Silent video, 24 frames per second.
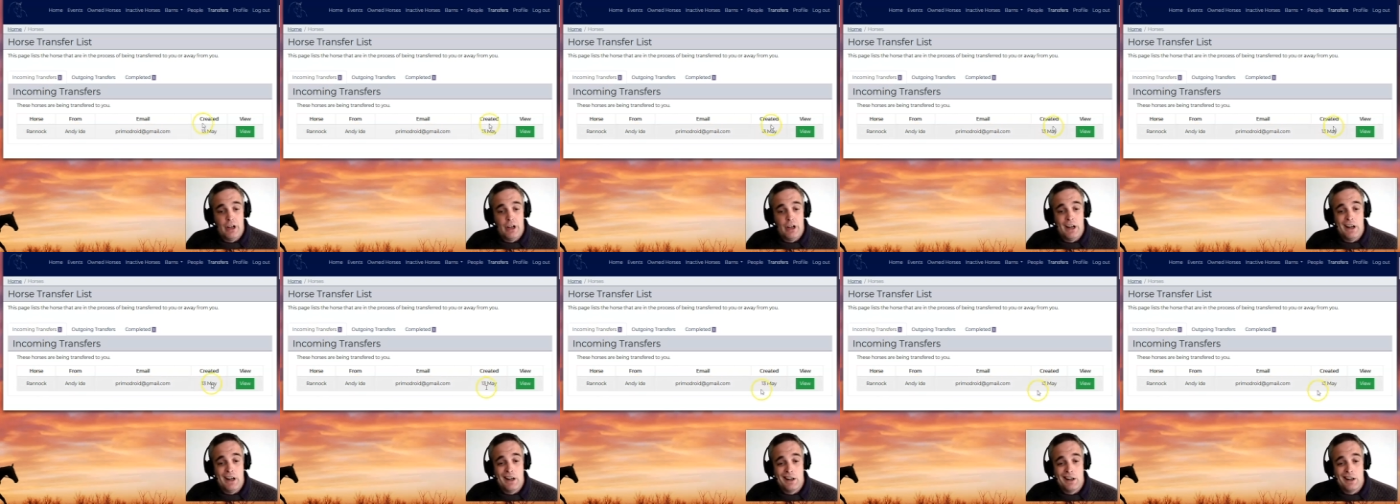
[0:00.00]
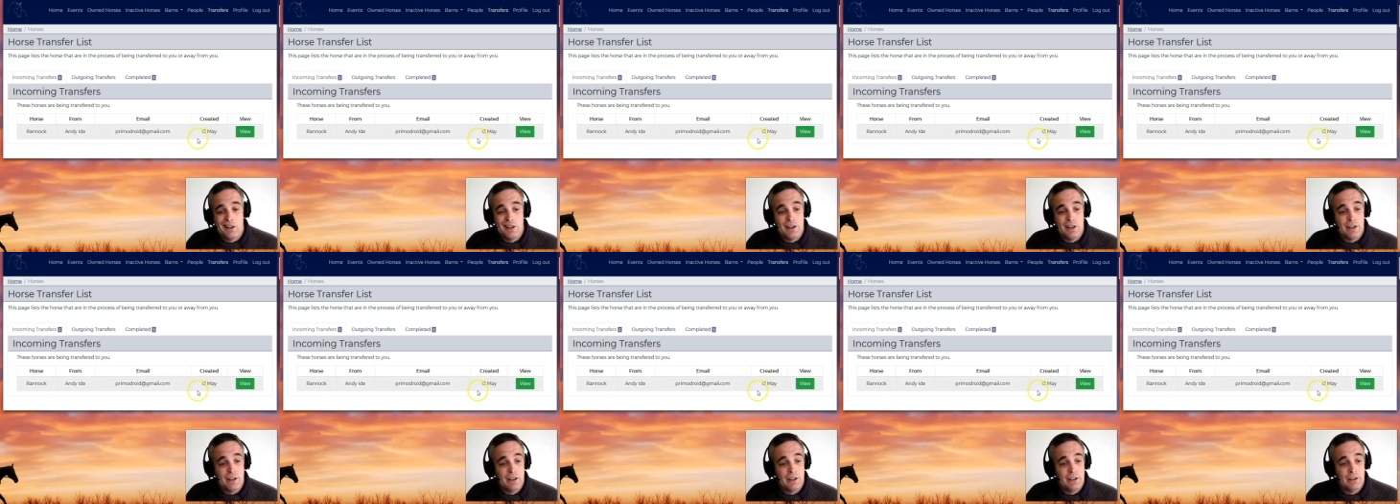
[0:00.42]

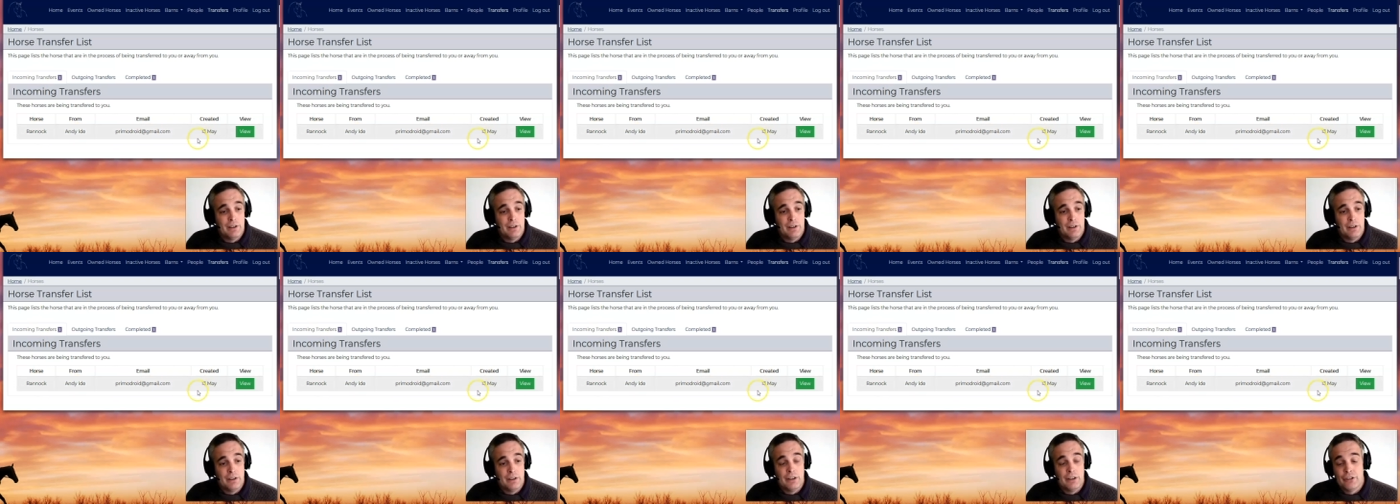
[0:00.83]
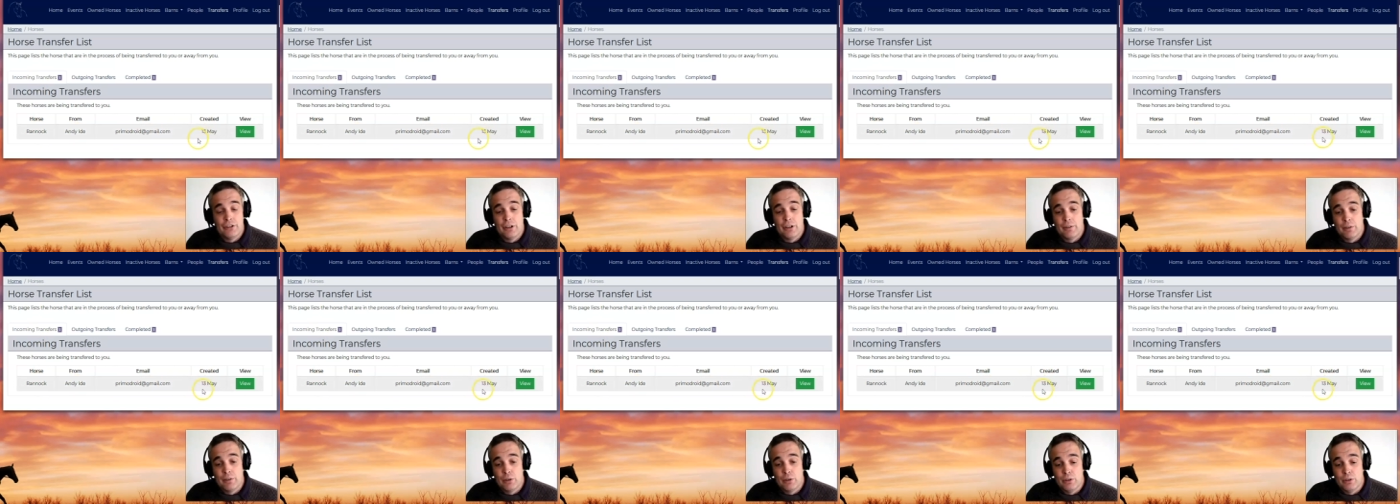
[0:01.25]
And uh, let's
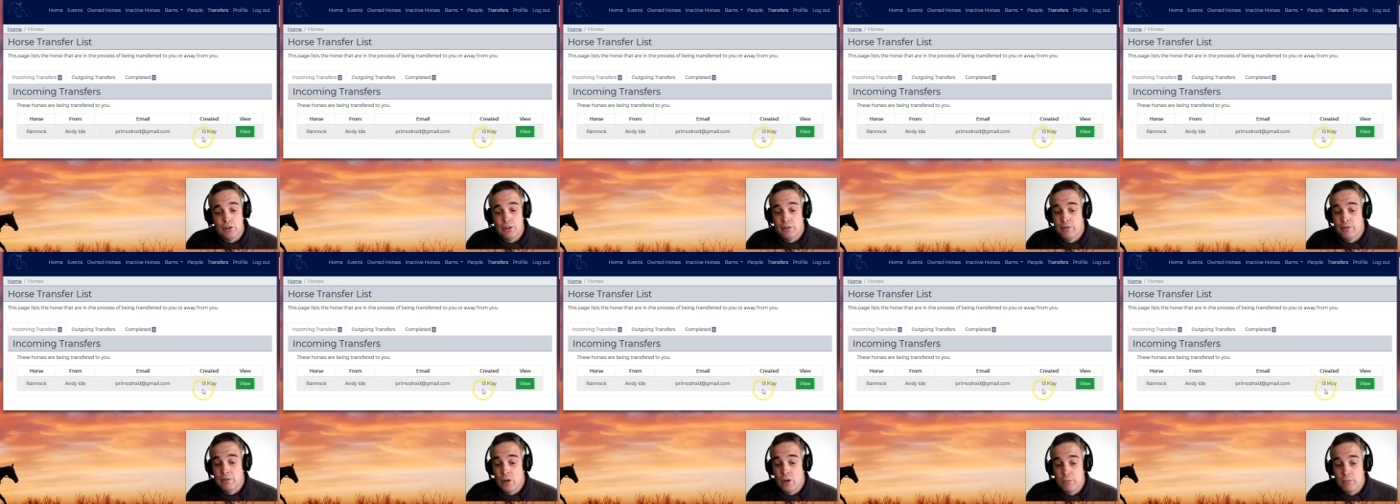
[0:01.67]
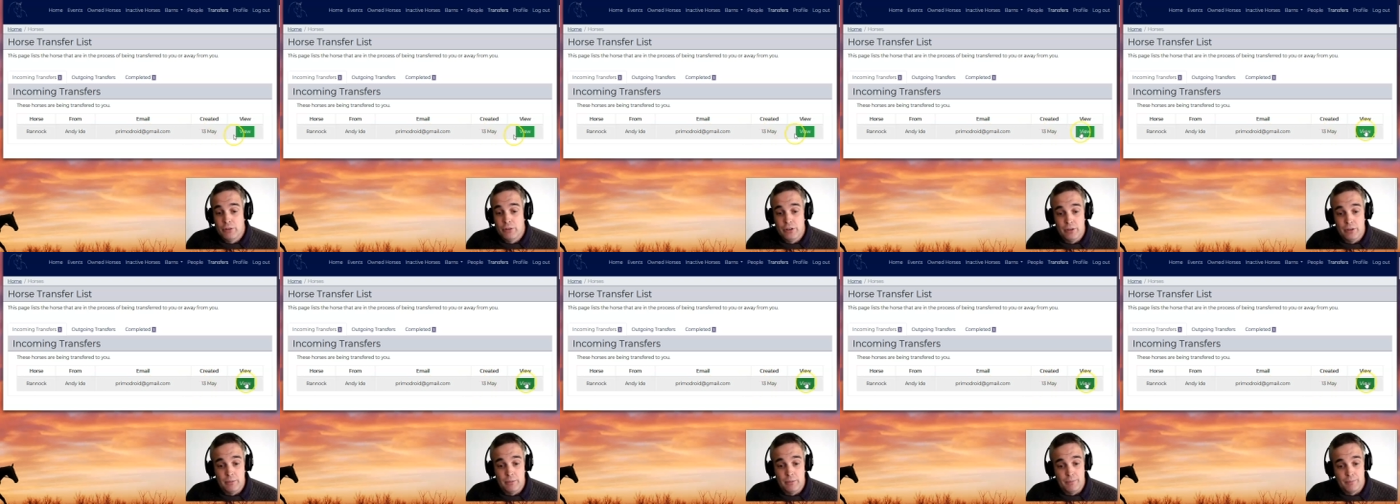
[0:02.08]
have a look at it if I'm
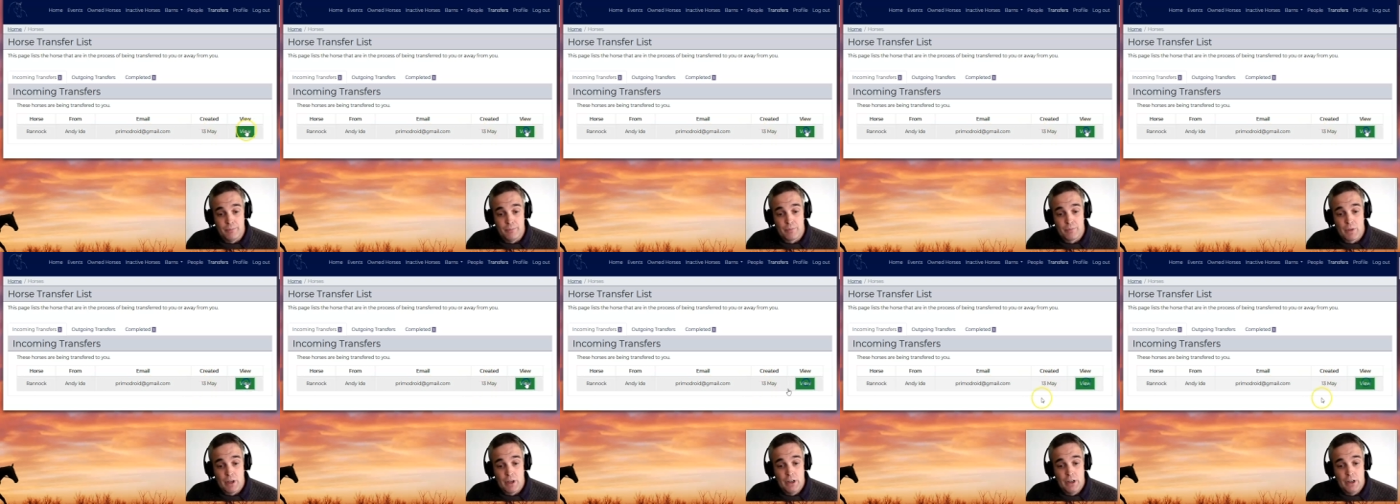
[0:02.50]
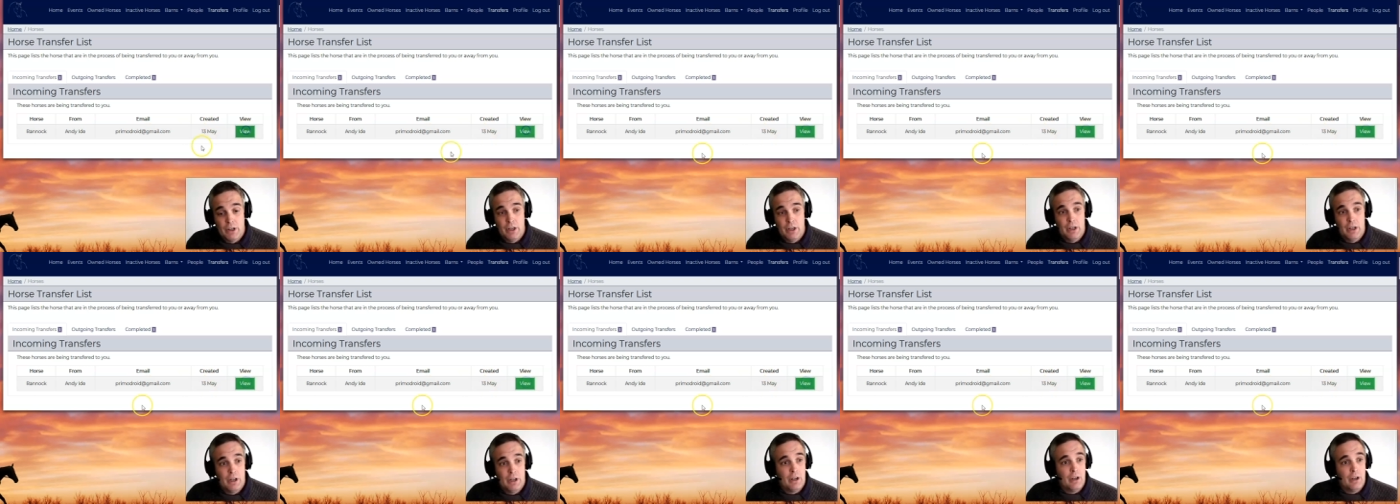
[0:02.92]
Tim.
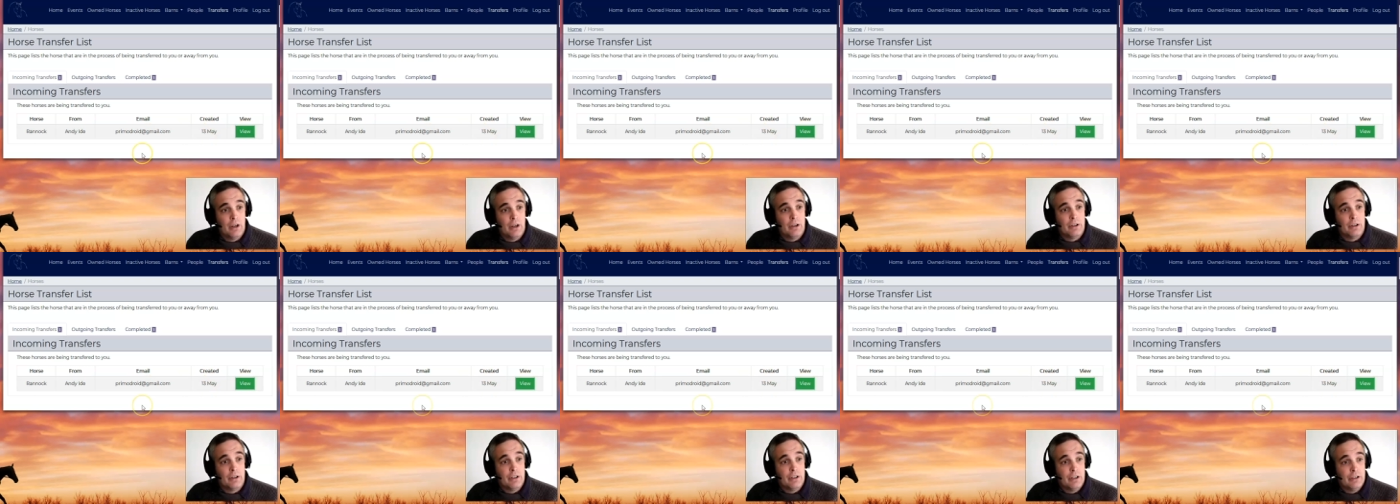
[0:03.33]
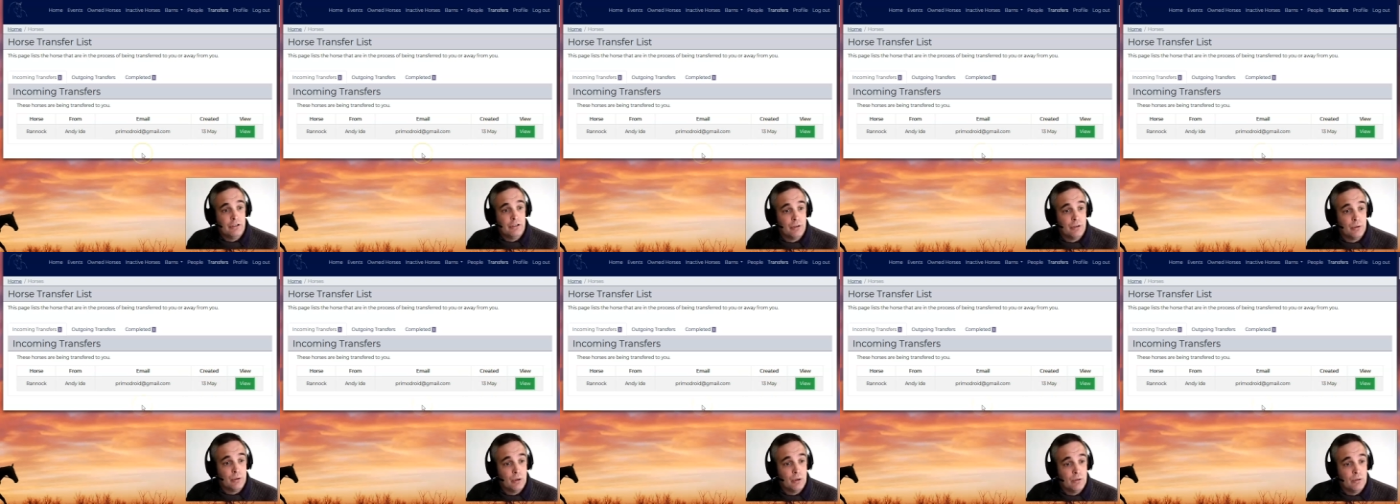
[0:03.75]
Okay,
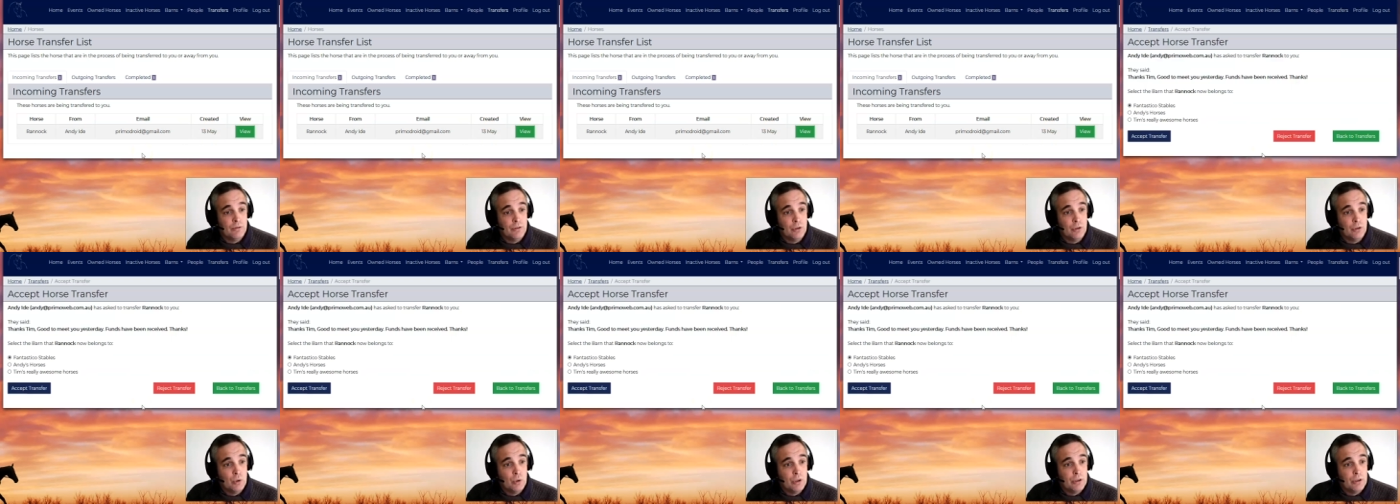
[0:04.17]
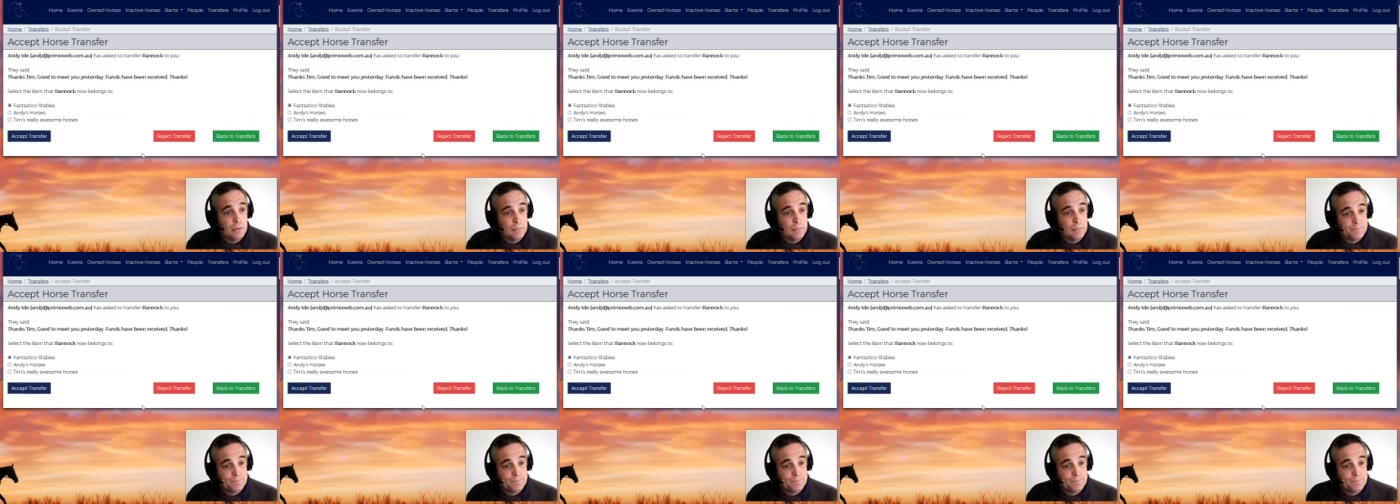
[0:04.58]
so I'll view it.